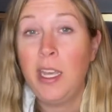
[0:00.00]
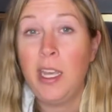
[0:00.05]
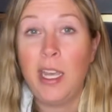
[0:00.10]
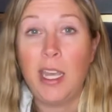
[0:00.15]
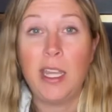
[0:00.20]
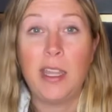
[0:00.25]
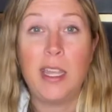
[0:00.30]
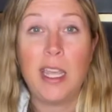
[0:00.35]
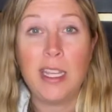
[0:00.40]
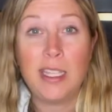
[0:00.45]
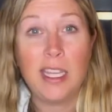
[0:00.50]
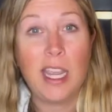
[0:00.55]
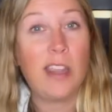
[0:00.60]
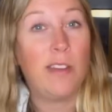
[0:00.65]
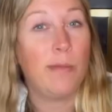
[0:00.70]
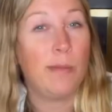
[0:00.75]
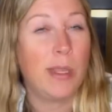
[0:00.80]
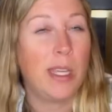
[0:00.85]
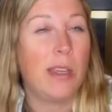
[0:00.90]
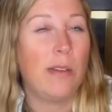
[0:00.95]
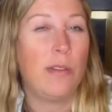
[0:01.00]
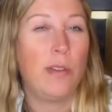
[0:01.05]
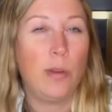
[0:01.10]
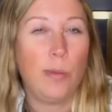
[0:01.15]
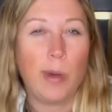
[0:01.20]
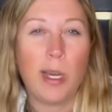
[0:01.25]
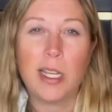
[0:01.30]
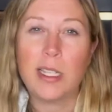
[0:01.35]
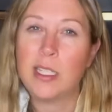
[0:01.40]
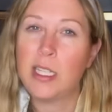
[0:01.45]
and they save me a few
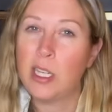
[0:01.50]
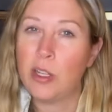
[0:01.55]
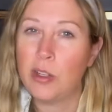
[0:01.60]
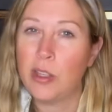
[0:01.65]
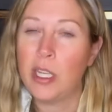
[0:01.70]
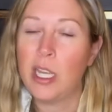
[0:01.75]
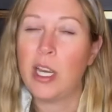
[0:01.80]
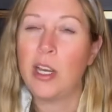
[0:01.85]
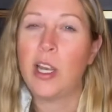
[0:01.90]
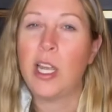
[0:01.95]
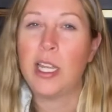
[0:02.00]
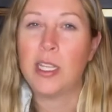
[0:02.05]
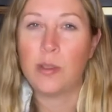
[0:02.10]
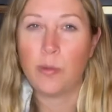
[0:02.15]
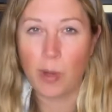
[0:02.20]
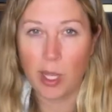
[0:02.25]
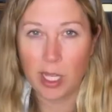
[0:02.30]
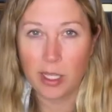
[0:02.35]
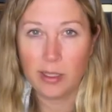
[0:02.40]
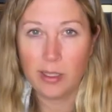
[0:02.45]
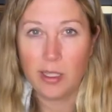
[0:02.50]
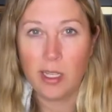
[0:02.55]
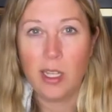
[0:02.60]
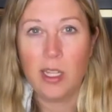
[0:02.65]
bucks here and there as well.